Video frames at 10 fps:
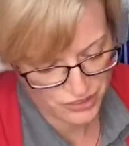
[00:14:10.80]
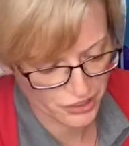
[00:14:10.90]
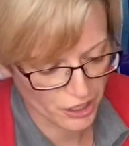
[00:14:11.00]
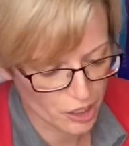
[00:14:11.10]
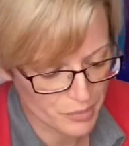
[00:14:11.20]

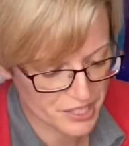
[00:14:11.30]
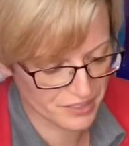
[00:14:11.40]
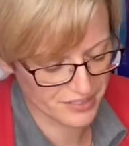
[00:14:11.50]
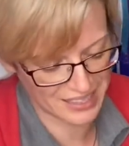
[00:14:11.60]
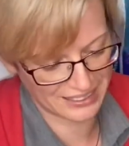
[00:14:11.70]
your
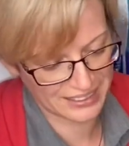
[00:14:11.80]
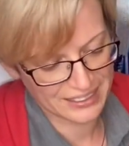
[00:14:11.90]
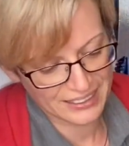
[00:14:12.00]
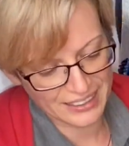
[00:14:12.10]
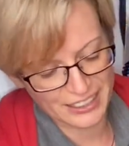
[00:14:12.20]
options then
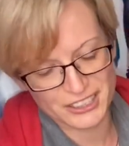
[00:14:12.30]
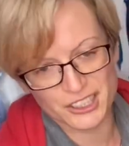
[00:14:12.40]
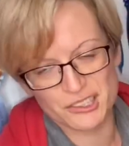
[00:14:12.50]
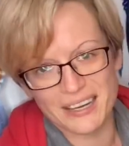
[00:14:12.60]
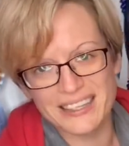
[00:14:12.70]
are to
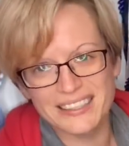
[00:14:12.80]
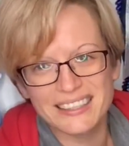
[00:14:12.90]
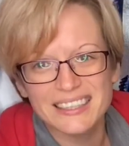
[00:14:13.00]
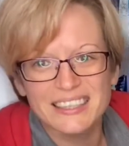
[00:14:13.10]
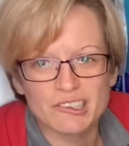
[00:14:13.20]
try and
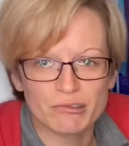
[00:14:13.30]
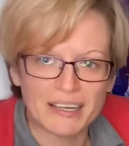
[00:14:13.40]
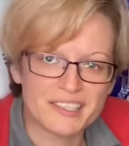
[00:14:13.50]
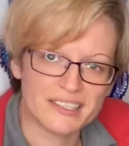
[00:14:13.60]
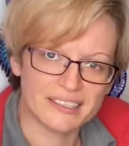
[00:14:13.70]

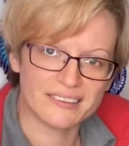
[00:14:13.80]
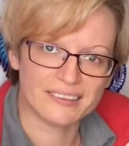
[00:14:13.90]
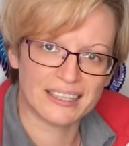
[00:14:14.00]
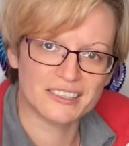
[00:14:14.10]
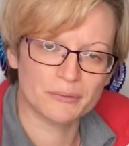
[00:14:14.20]
gradually
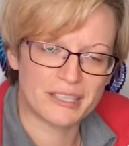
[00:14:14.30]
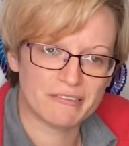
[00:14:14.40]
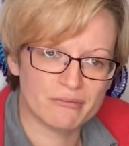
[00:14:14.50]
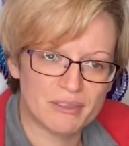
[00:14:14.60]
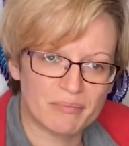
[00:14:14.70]
select away
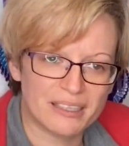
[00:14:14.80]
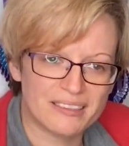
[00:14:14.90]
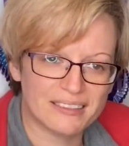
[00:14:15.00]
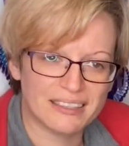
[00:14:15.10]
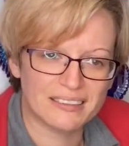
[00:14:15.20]
from it by
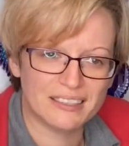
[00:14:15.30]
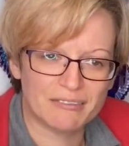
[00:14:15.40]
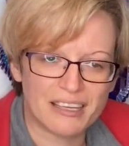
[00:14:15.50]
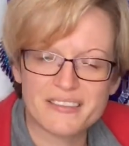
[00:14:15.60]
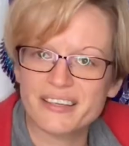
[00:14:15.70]
selecting the
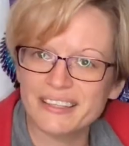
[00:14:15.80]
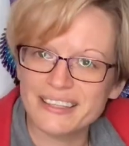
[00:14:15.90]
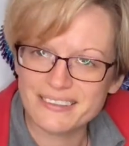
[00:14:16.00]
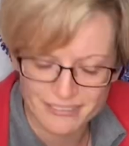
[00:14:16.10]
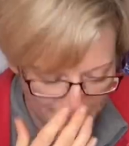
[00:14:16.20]
rats that are
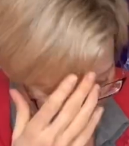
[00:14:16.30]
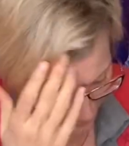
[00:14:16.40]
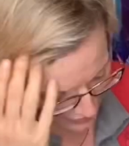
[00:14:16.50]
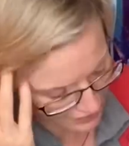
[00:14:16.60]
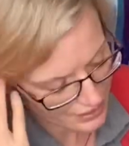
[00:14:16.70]
least
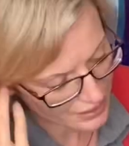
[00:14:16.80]
affected,